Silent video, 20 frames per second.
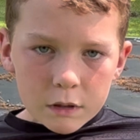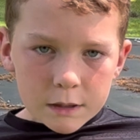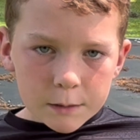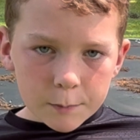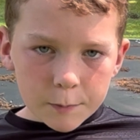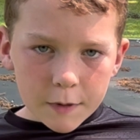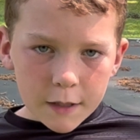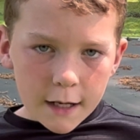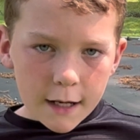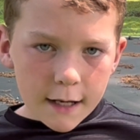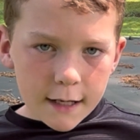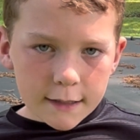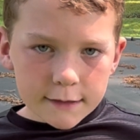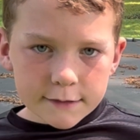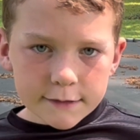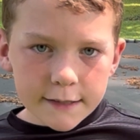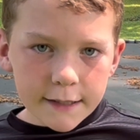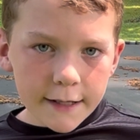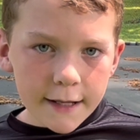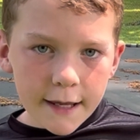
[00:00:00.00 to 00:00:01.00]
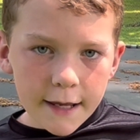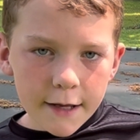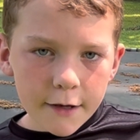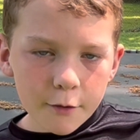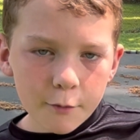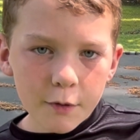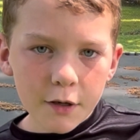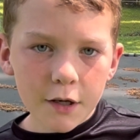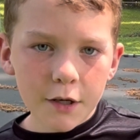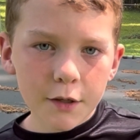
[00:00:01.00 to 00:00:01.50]
up guys? Today
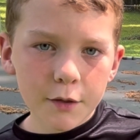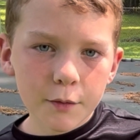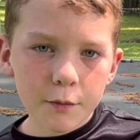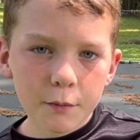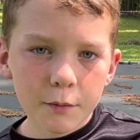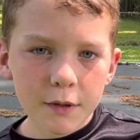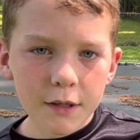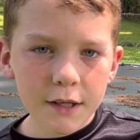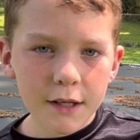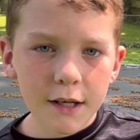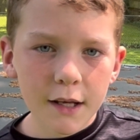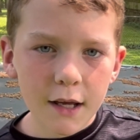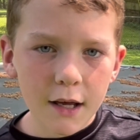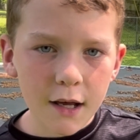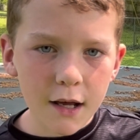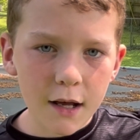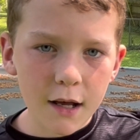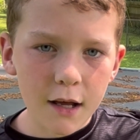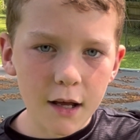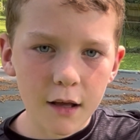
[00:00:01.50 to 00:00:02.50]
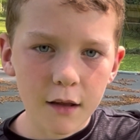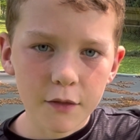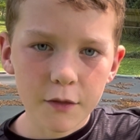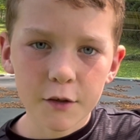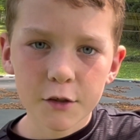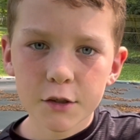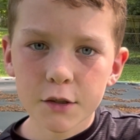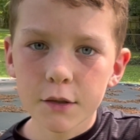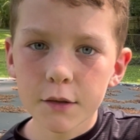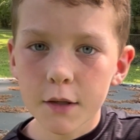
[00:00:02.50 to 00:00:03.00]
we're doing uh, the,
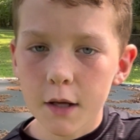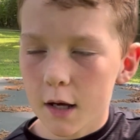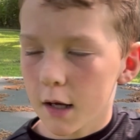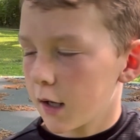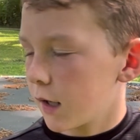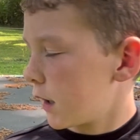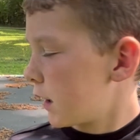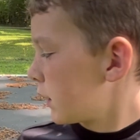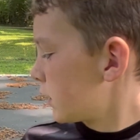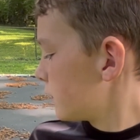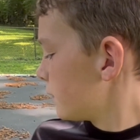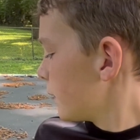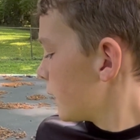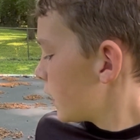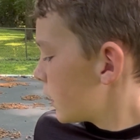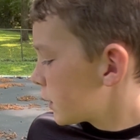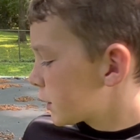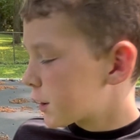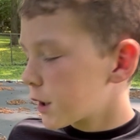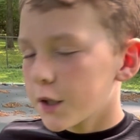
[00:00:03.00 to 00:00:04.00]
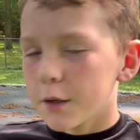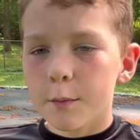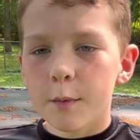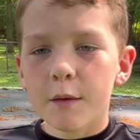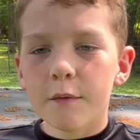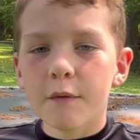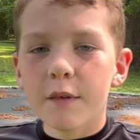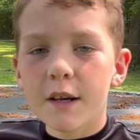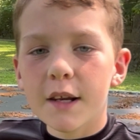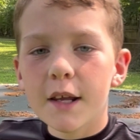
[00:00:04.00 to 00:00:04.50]
the,
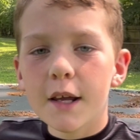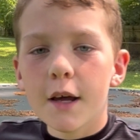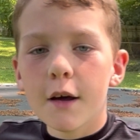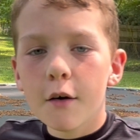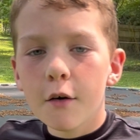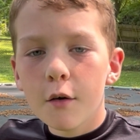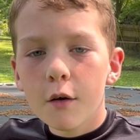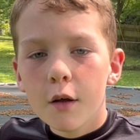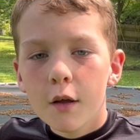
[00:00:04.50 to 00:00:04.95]
tournament video.